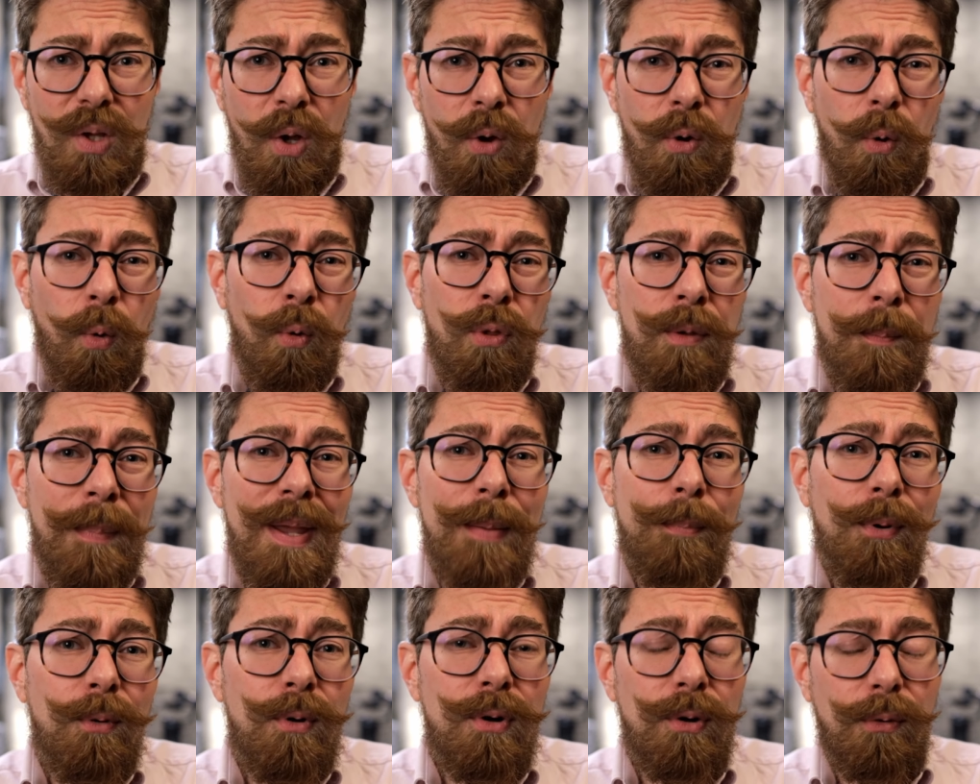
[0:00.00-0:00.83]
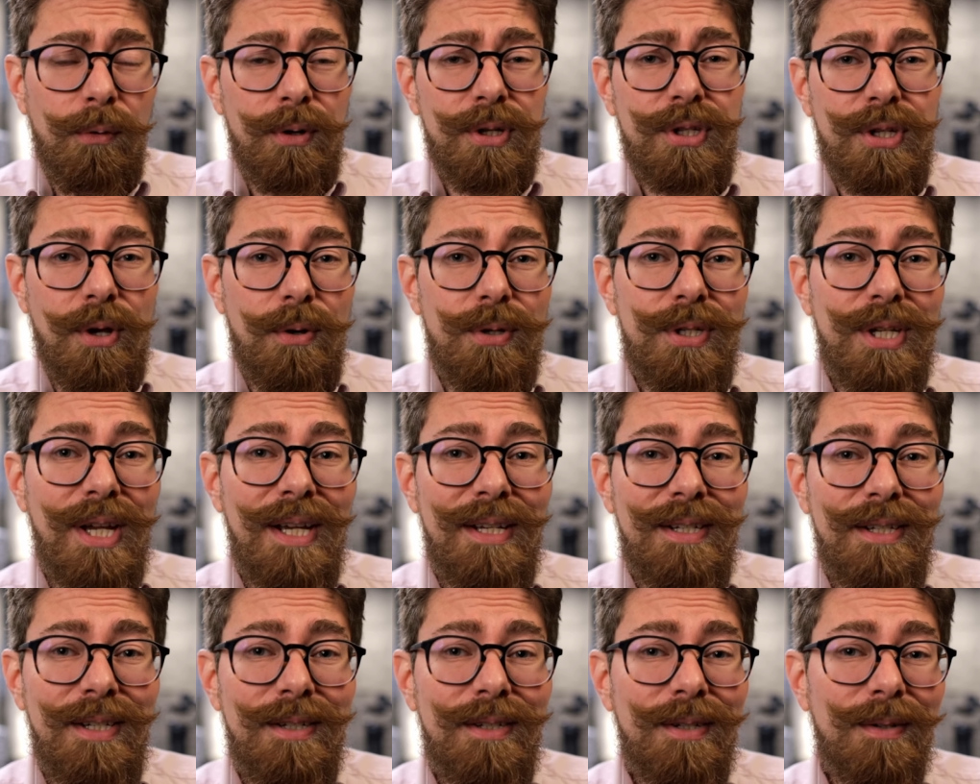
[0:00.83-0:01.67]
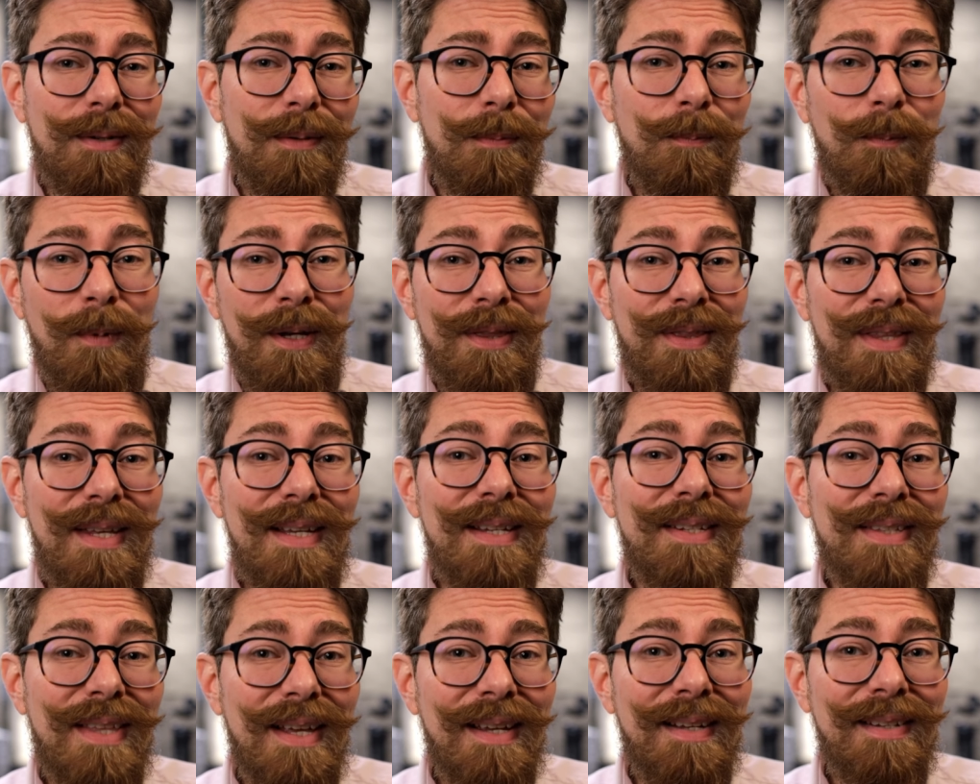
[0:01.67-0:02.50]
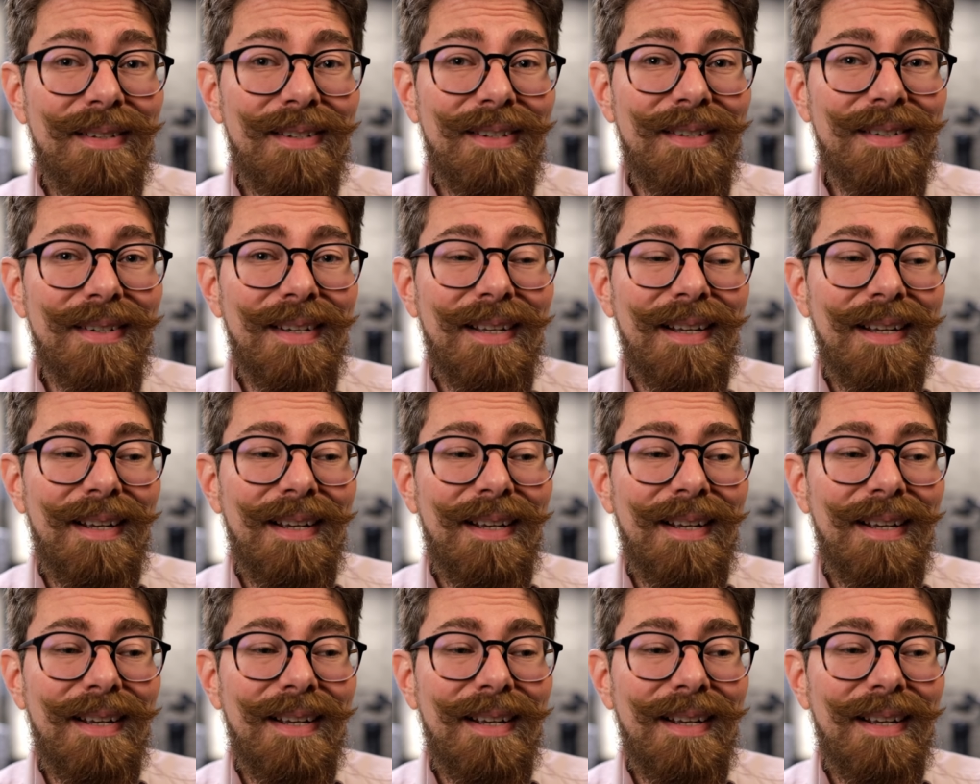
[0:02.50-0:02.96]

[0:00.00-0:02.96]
all the people who are associated with these things.